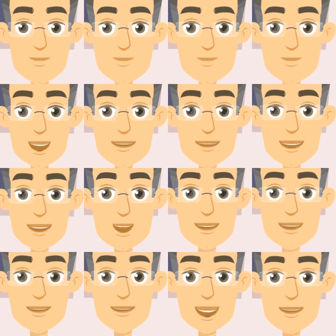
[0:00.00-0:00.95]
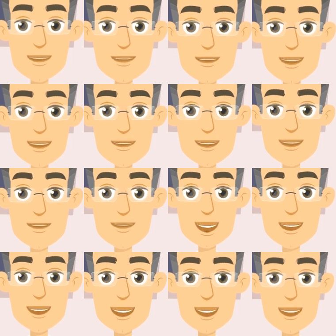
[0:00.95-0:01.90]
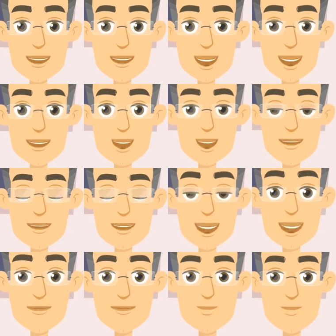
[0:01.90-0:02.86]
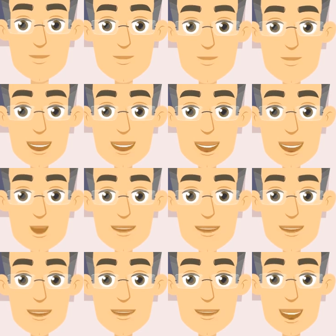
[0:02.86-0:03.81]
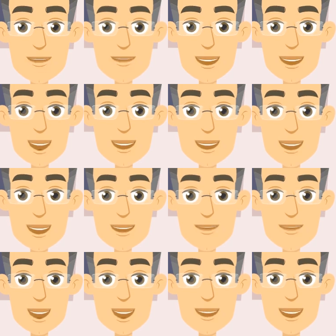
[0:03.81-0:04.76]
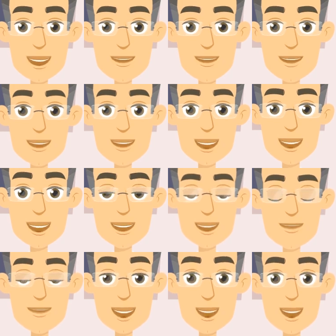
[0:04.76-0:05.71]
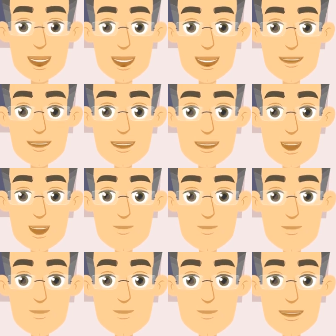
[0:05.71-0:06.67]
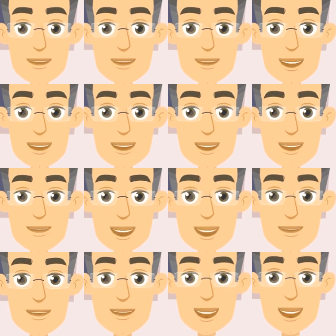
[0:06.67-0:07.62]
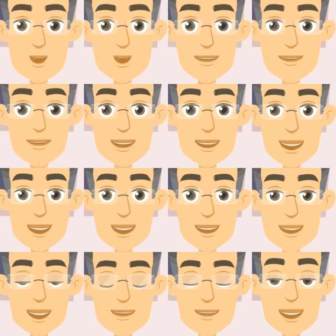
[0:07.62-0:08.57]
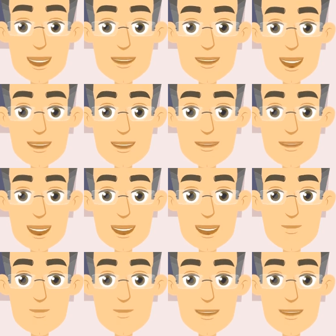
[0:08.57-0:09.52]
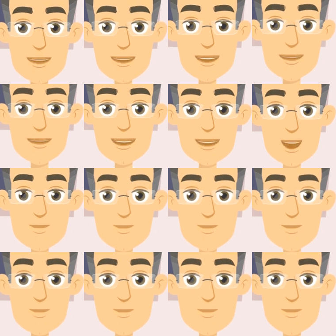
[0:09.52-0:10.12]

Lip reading: This occurs when the ligaments are stretched or torn, affecting their ability to provide support and stability to the knee. Individuals may experience a sensation of the knee giving way